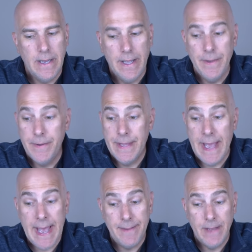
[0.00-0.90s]
Other than
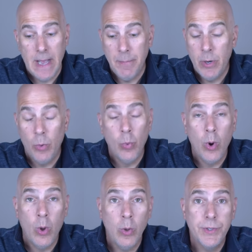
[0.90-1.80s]
that, I'm going to
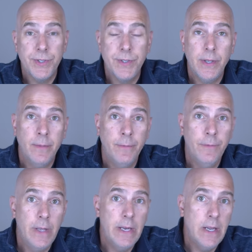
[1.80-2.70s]
roll some
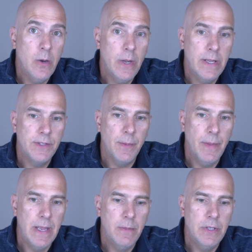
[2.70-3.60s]
video and
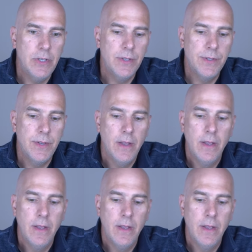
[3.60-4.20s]
some images